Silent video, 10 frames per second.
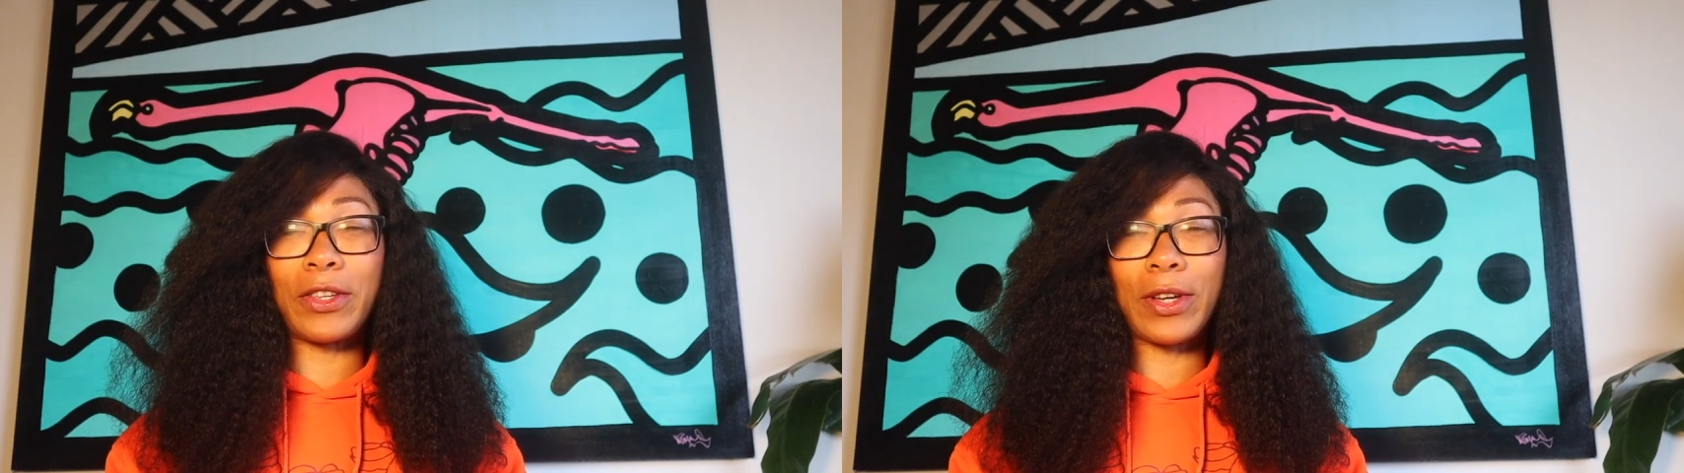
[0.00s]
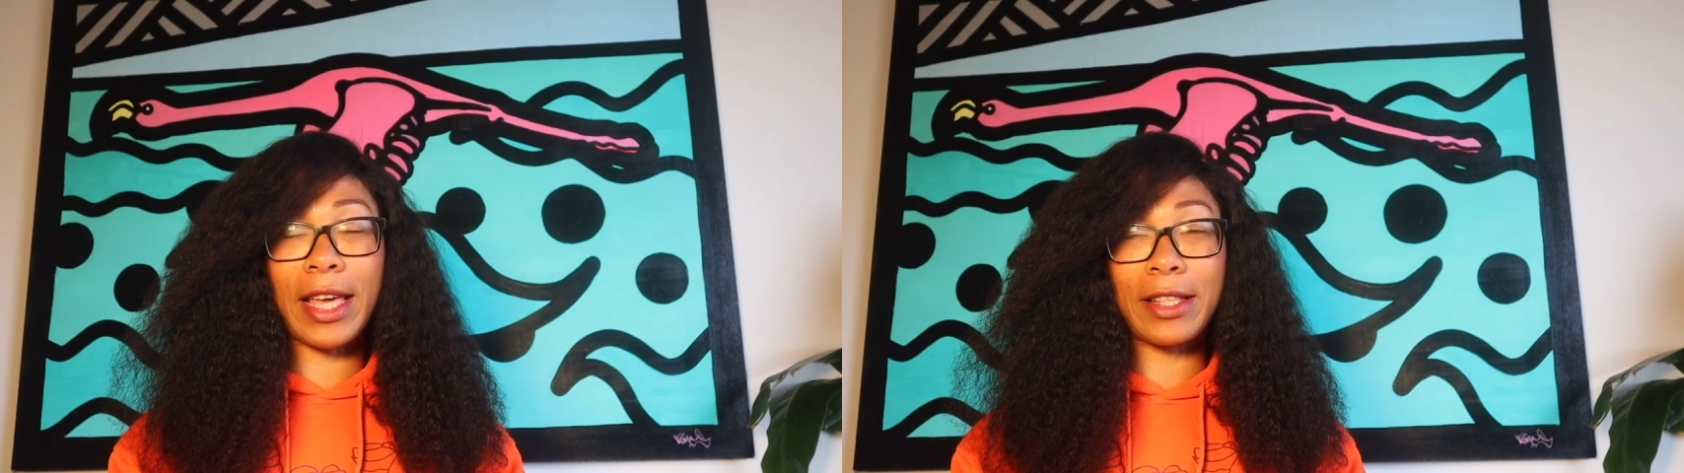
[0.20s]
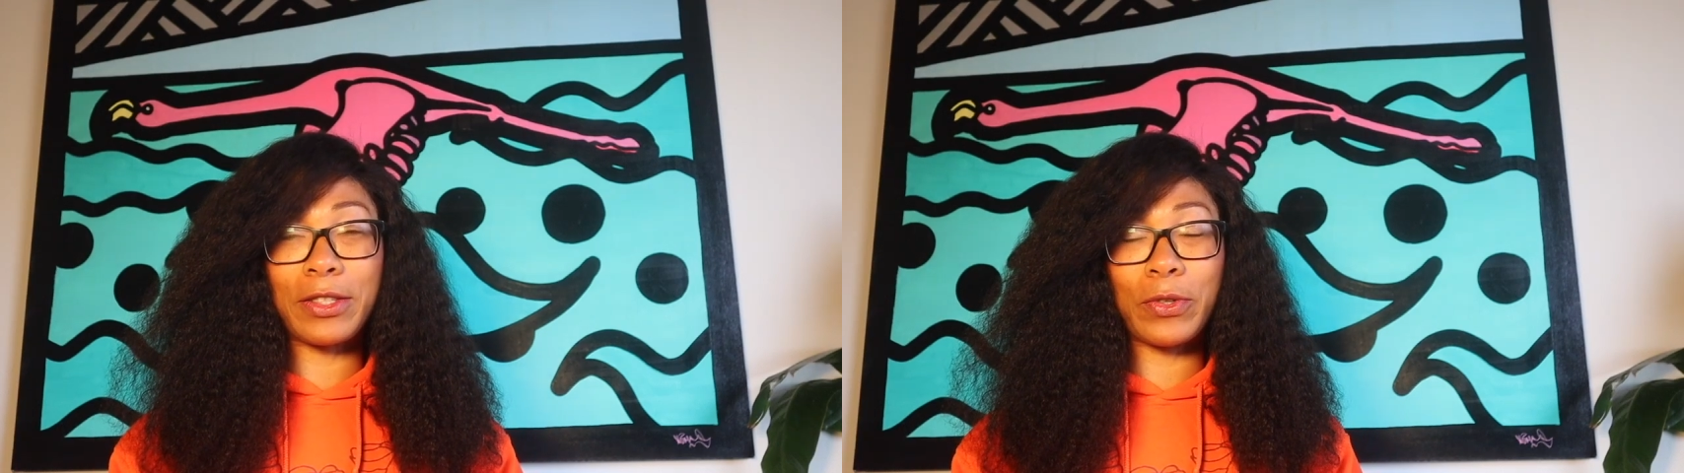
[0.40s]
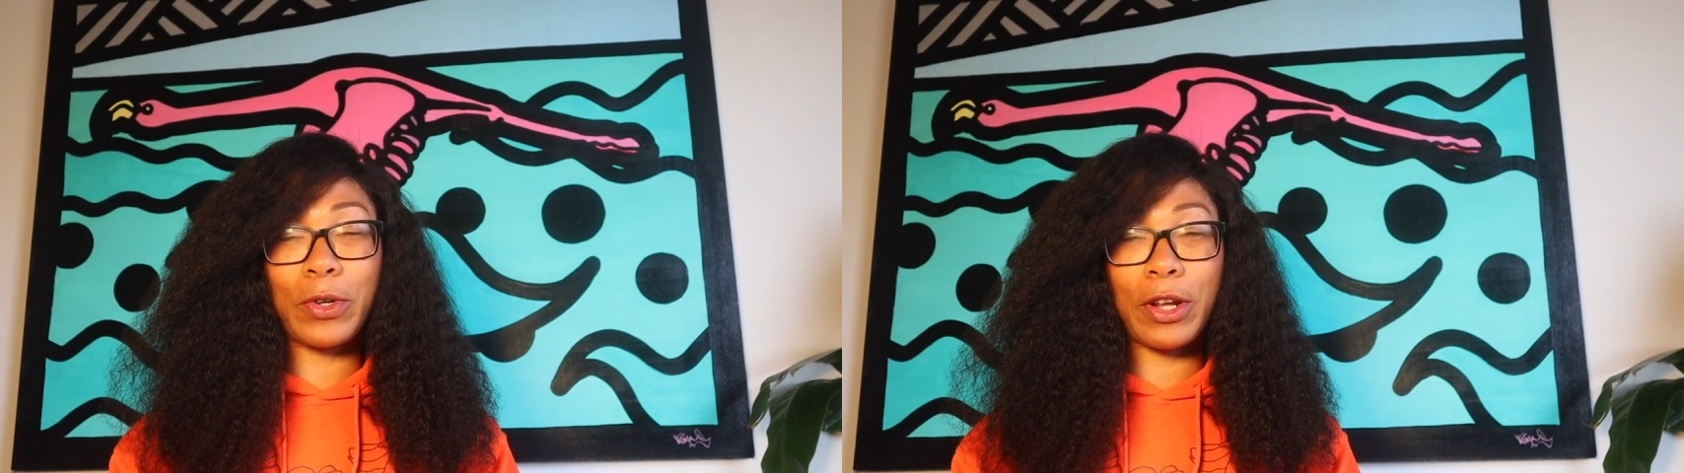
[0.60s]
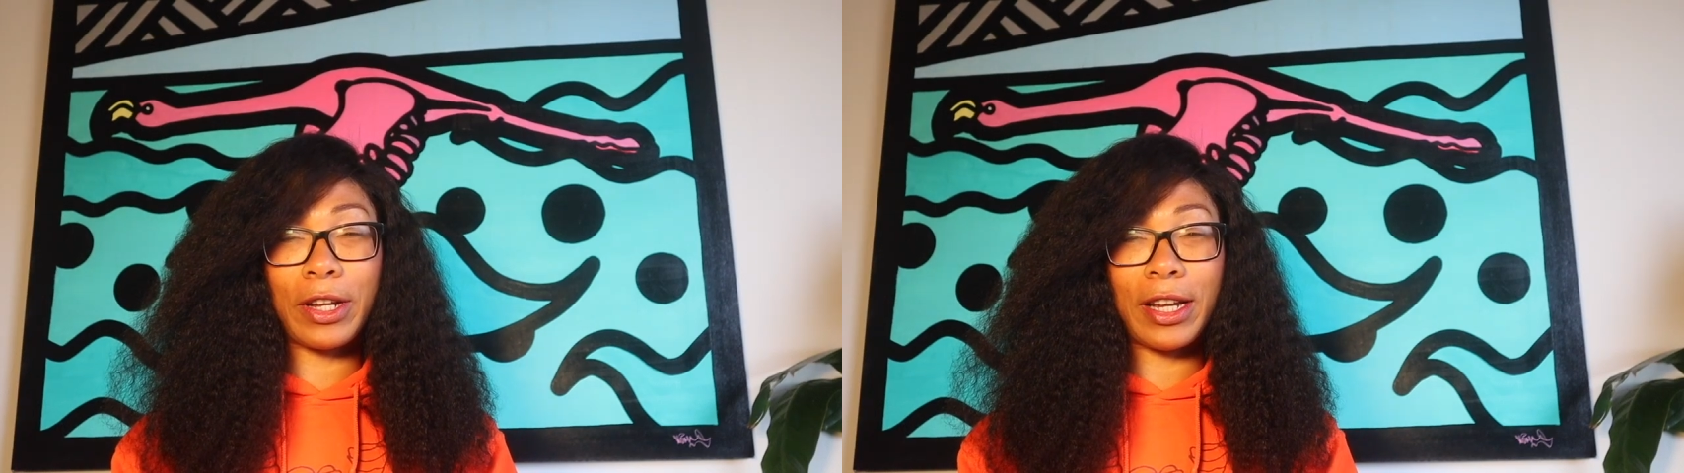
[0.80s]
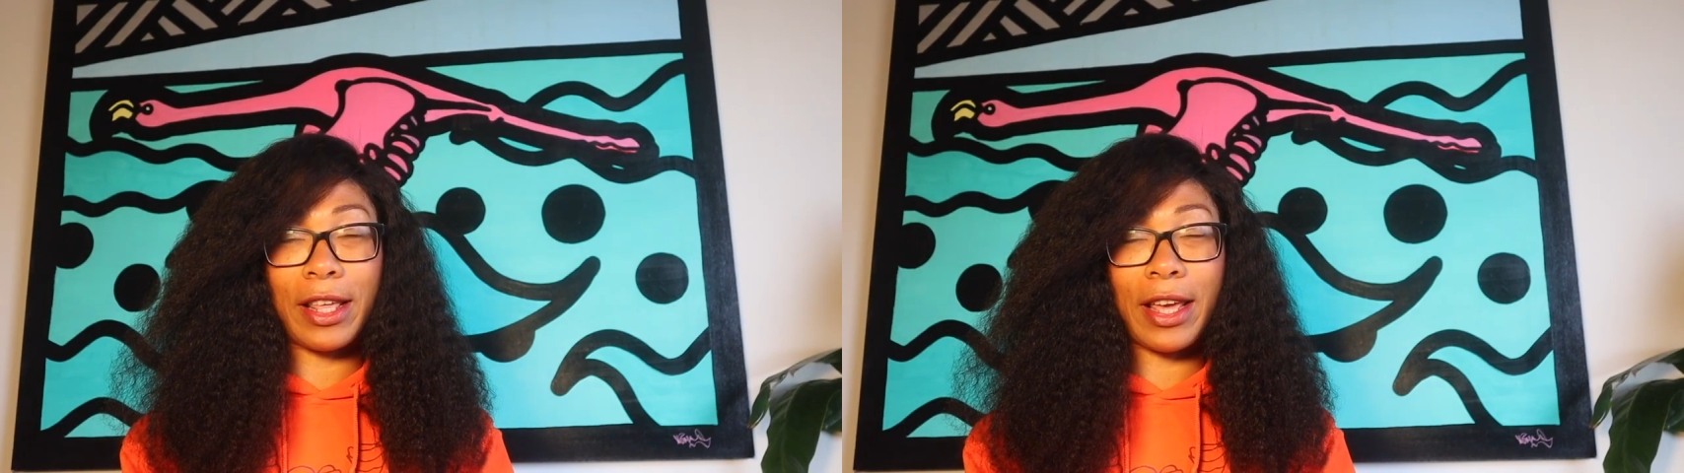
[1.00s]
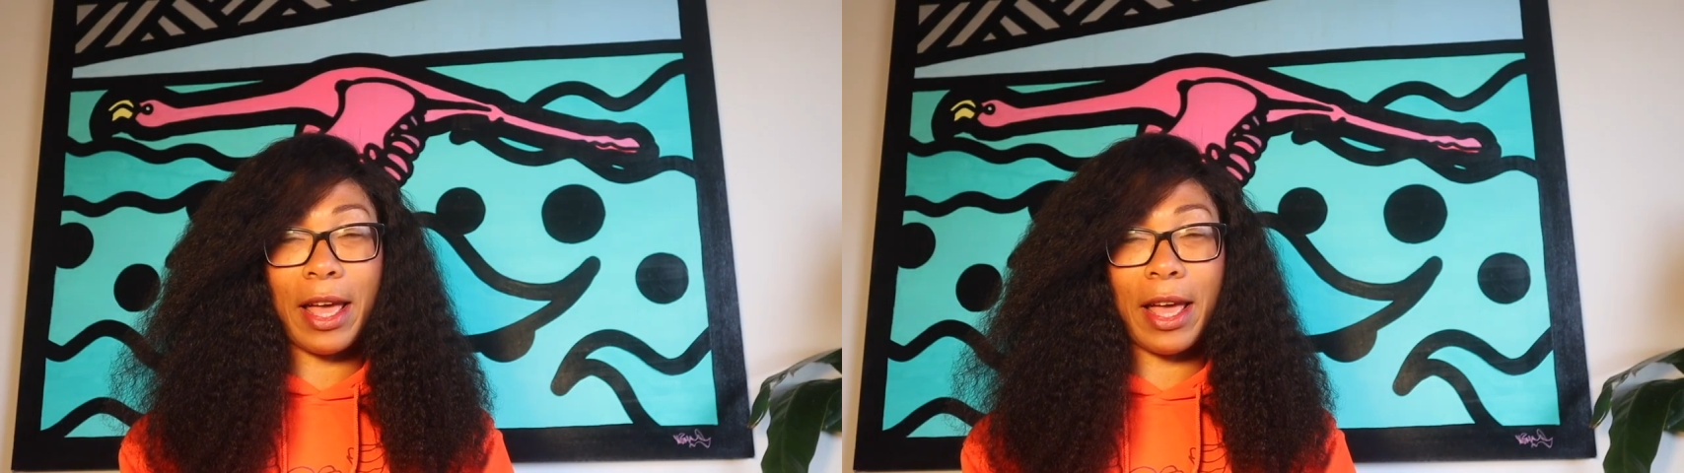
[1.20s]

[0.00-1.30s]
you again soon on another